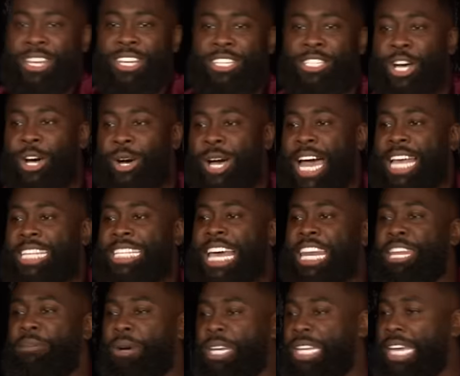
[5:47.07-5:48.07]
So, has
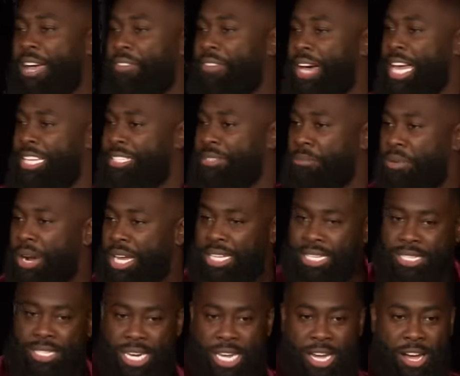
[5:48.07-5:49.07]
anybody ever had to
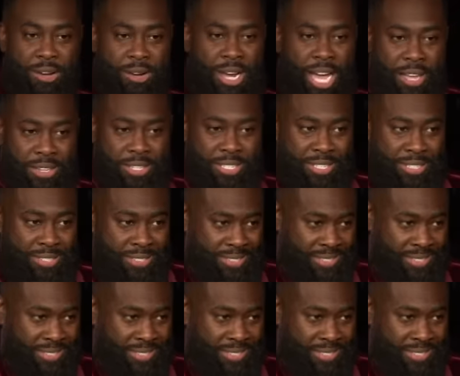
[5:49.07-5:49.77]
break into their own house?